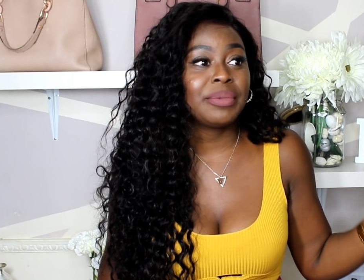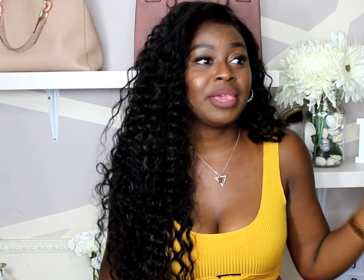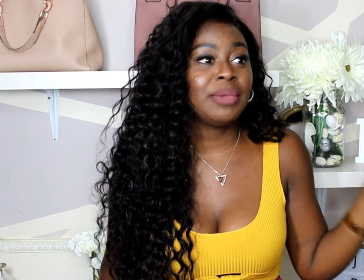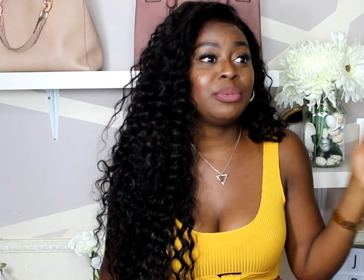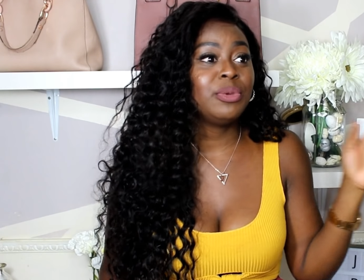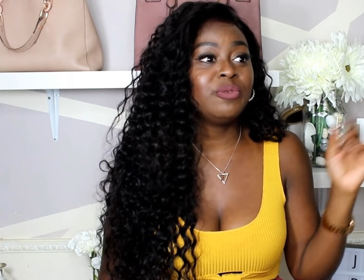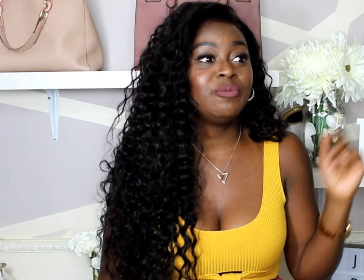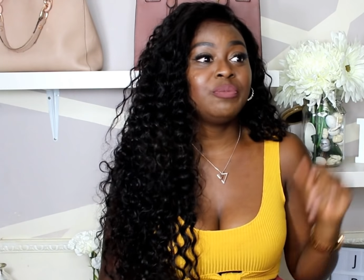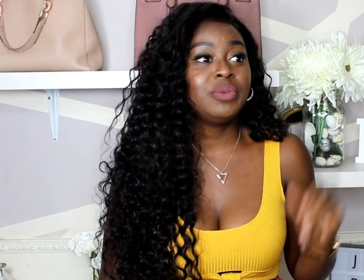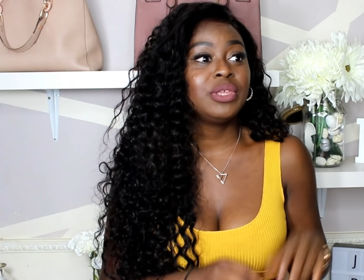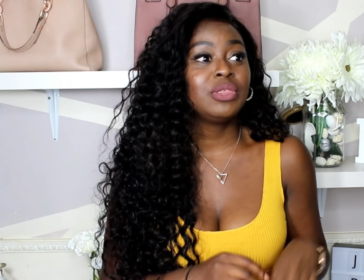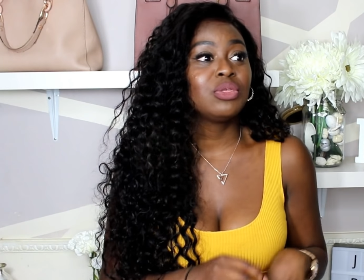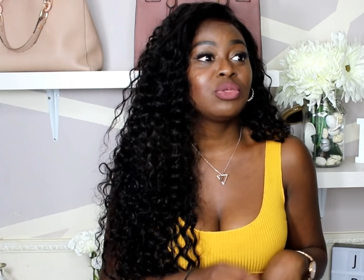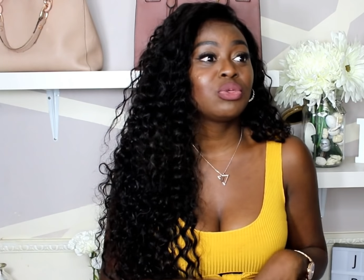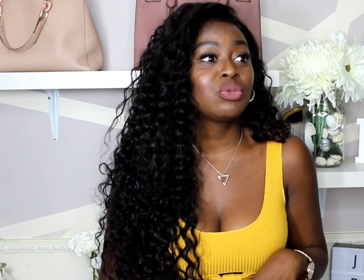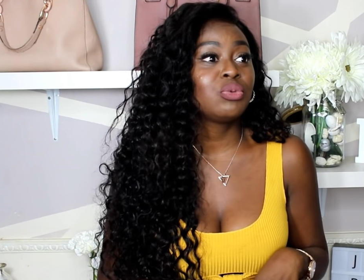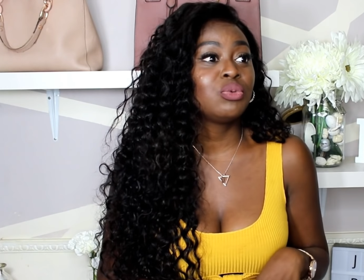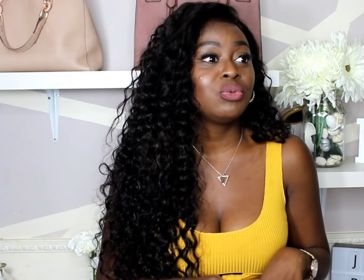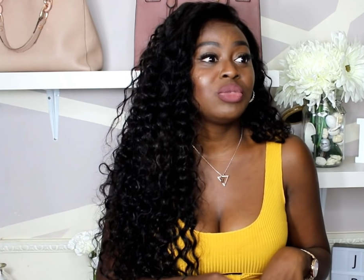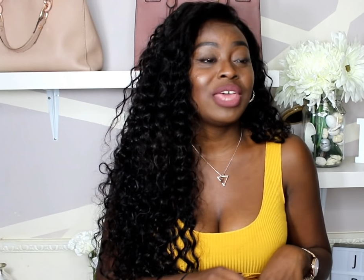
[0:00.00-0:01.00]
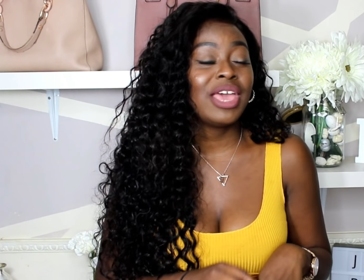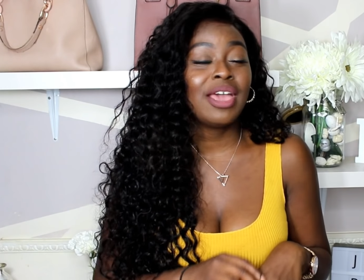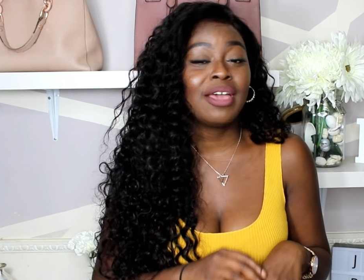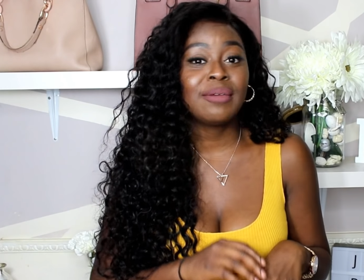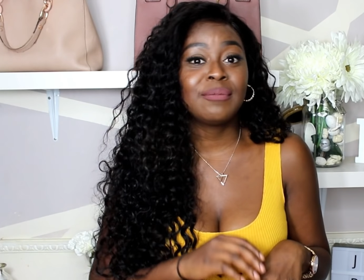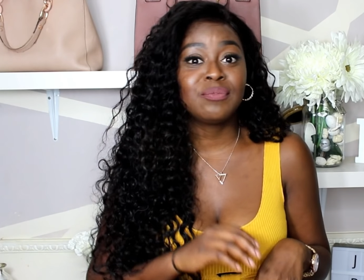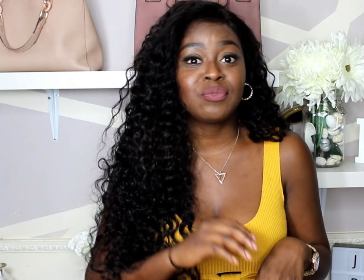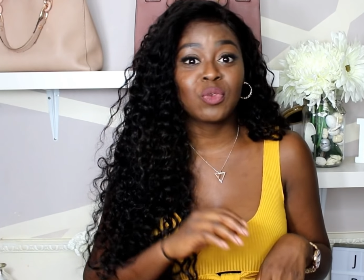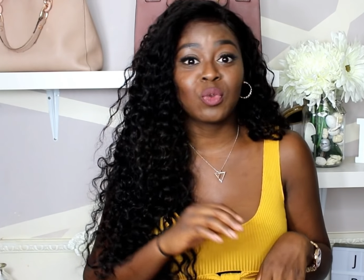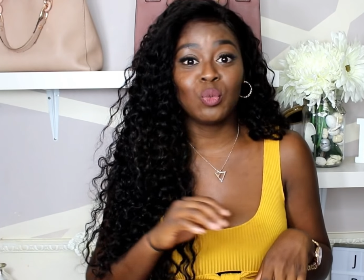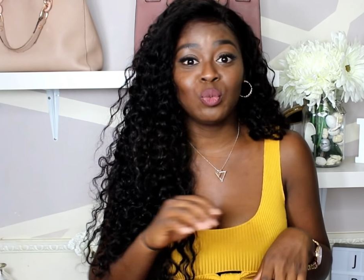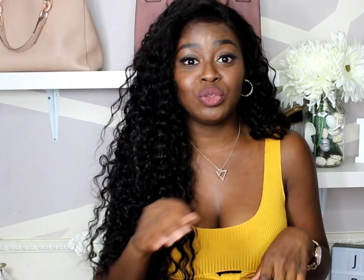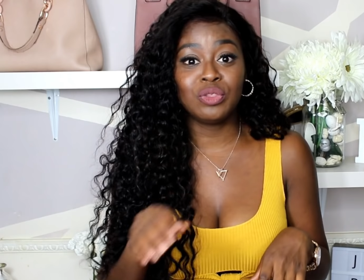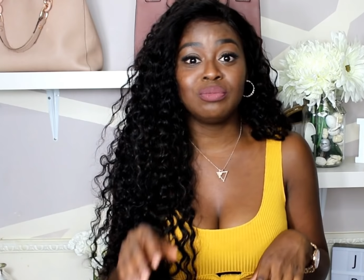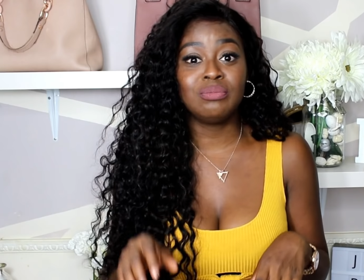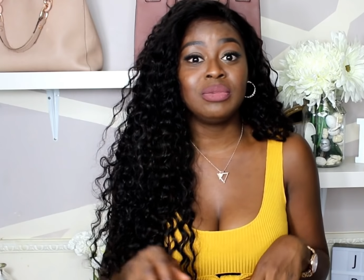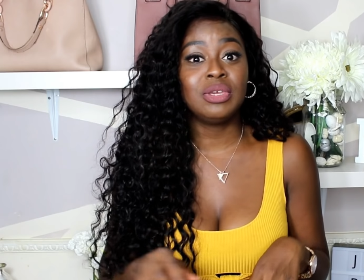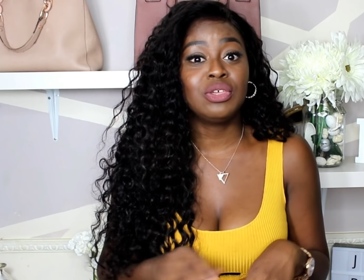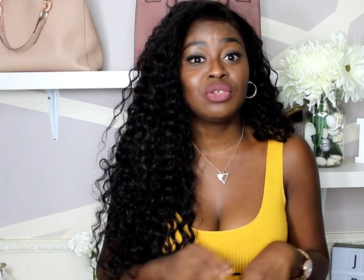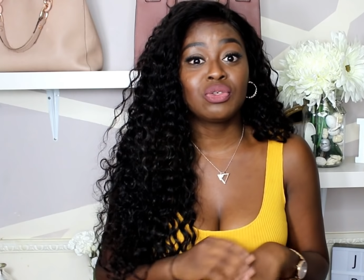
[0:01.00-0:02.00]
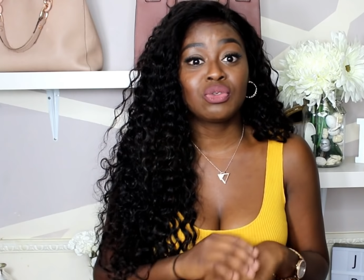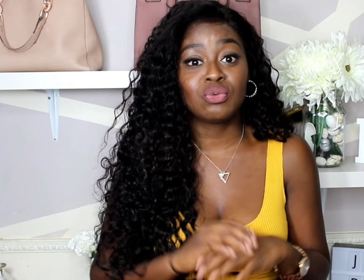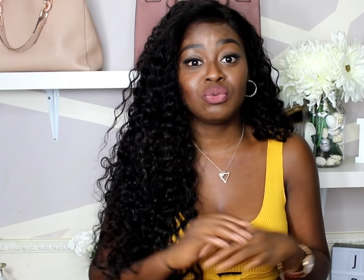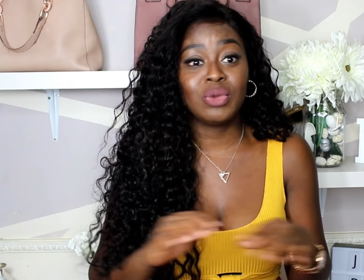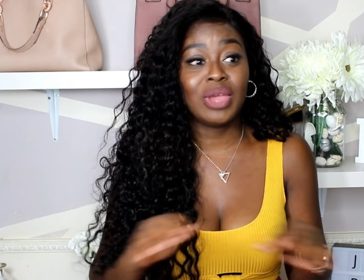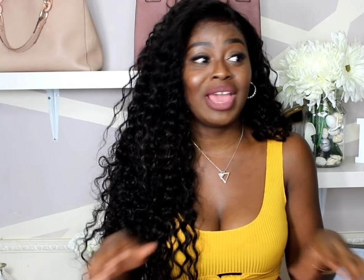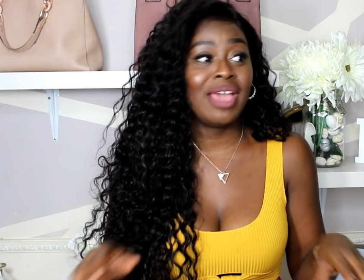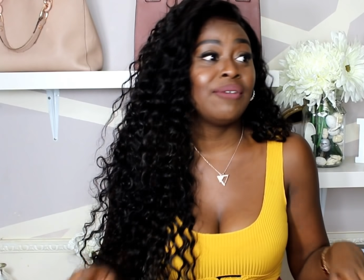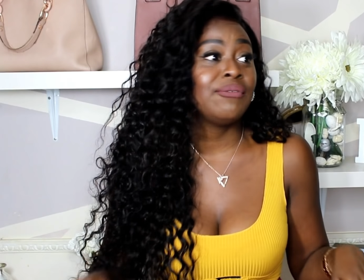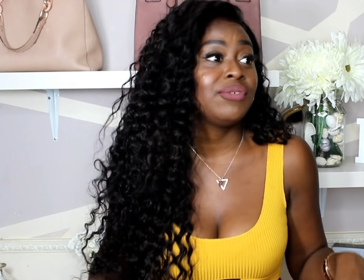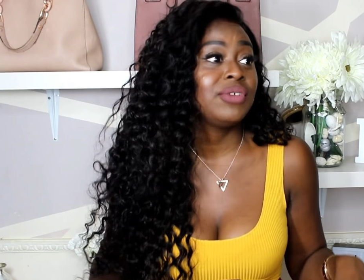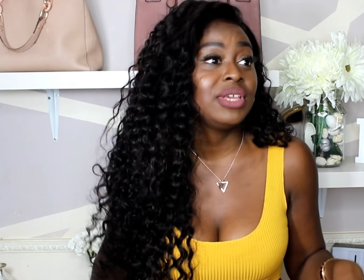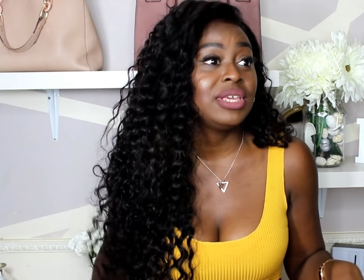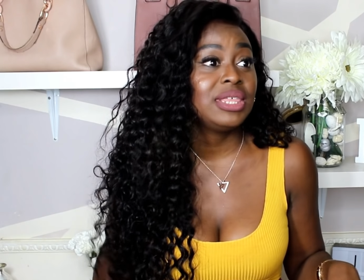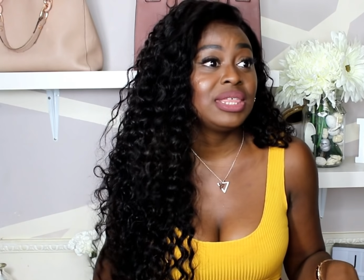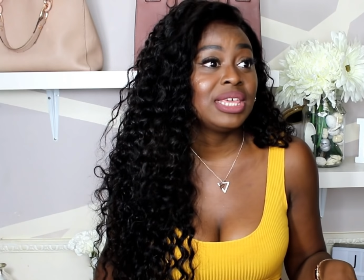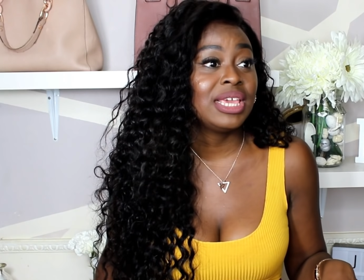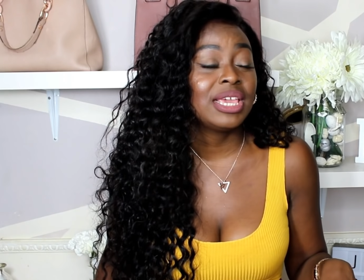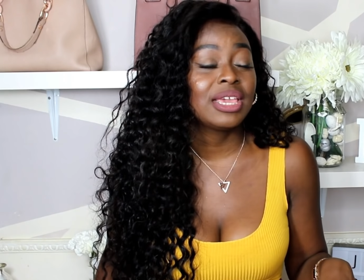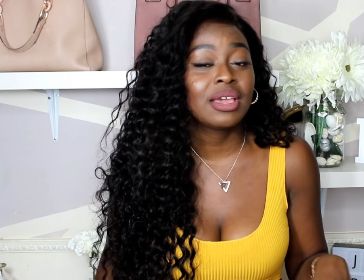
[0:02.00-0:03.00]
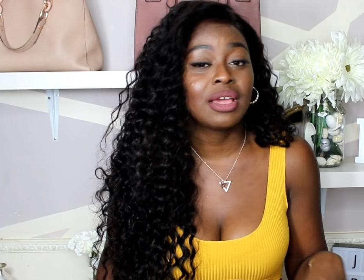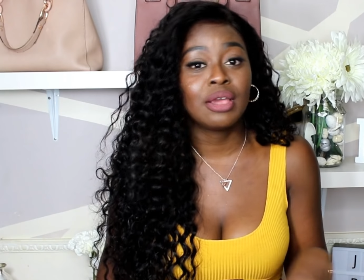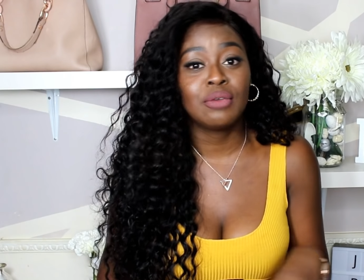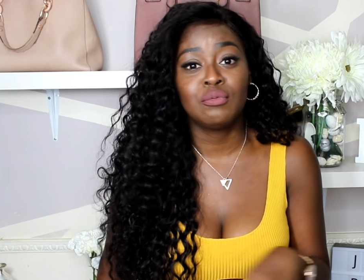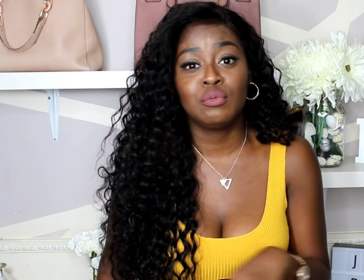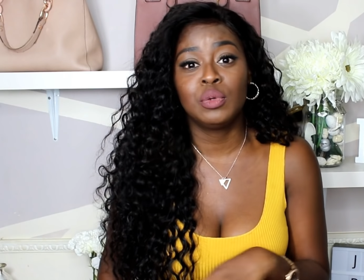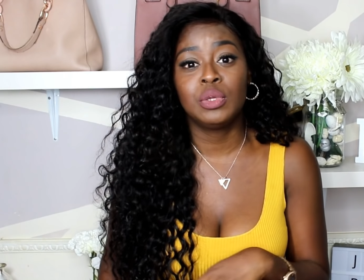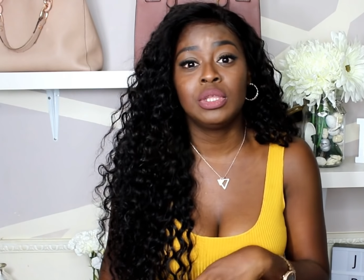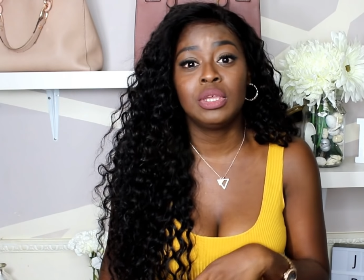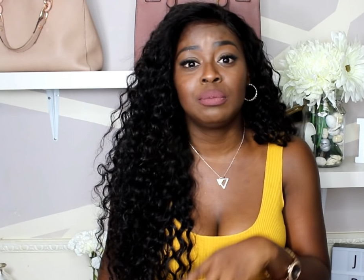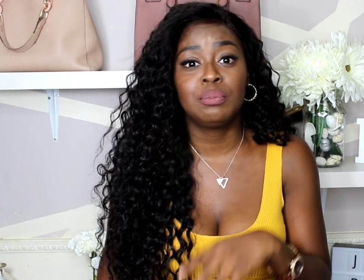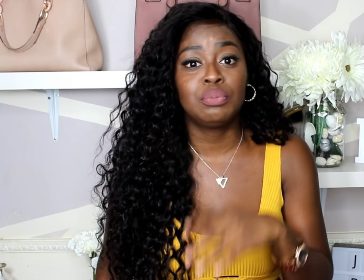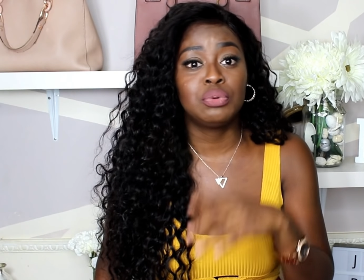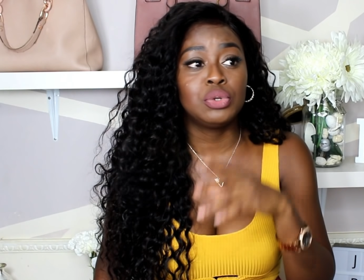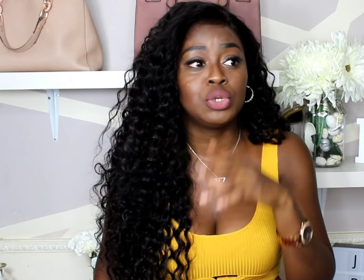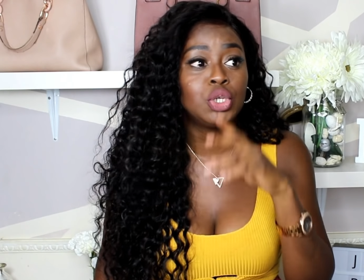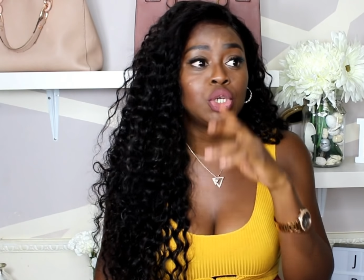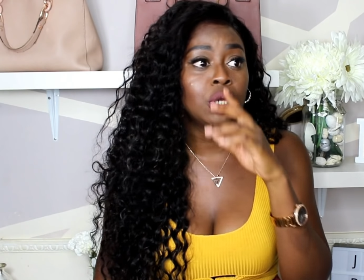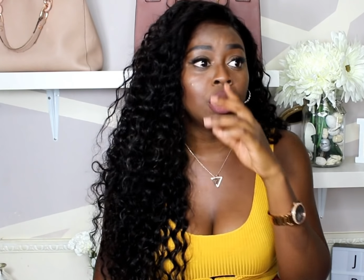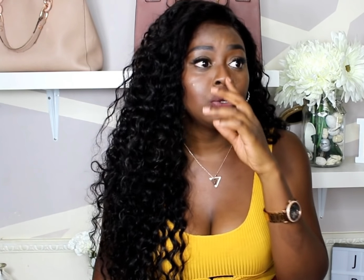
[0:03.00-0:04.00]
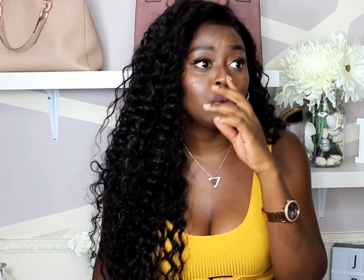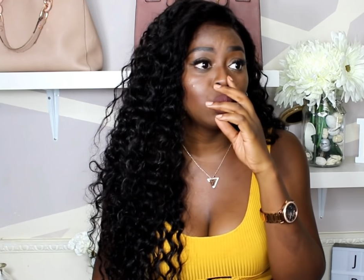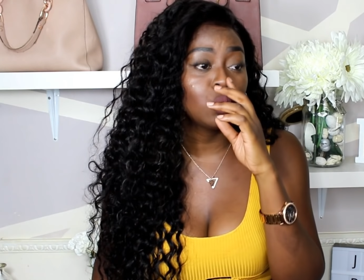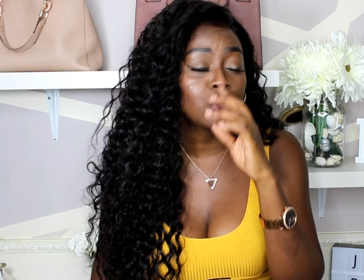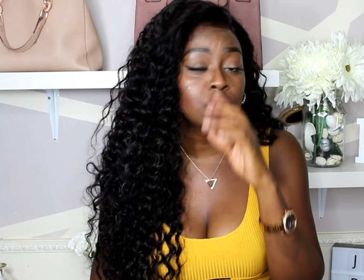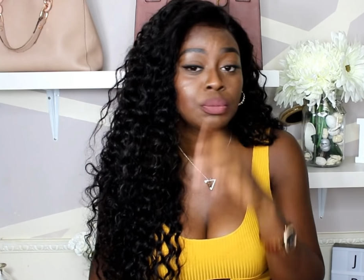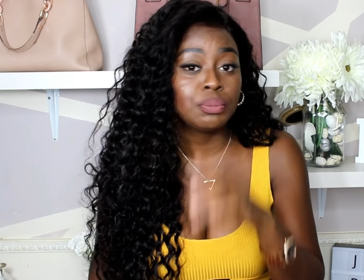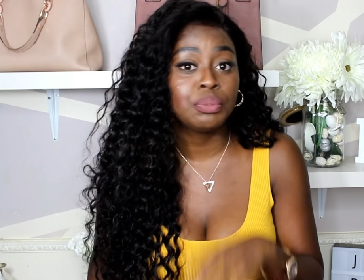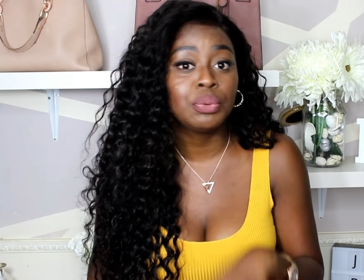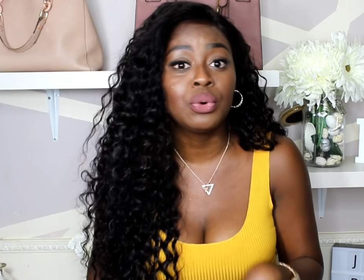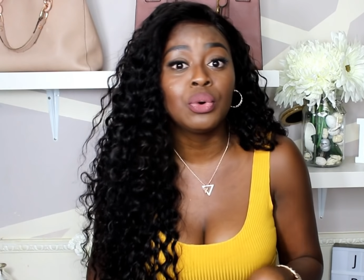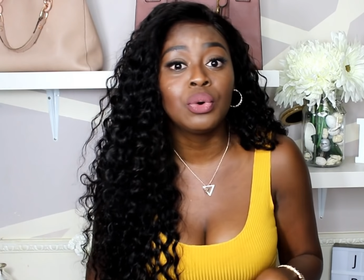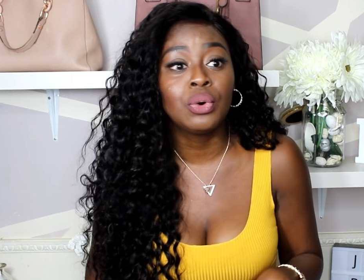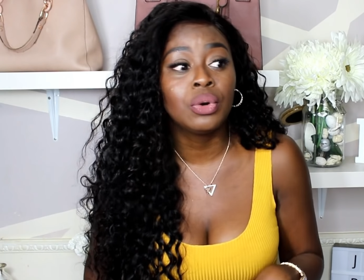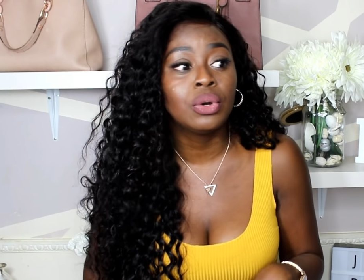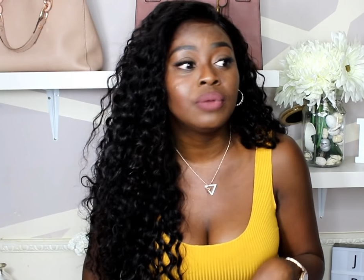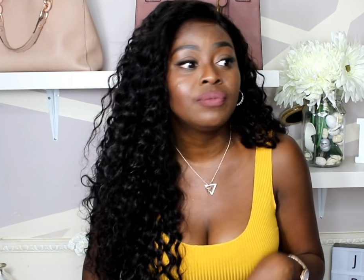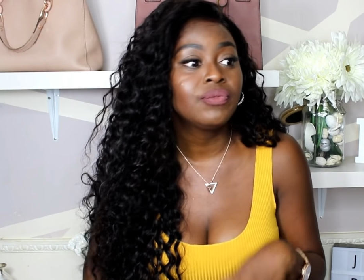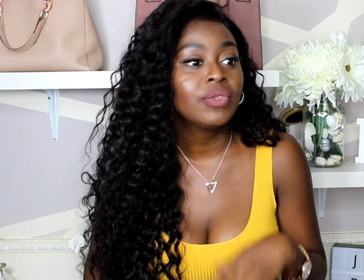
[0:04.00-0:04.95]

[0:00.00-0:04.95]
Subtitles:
baby, you've been through there with me through everything, I really appreciate your support,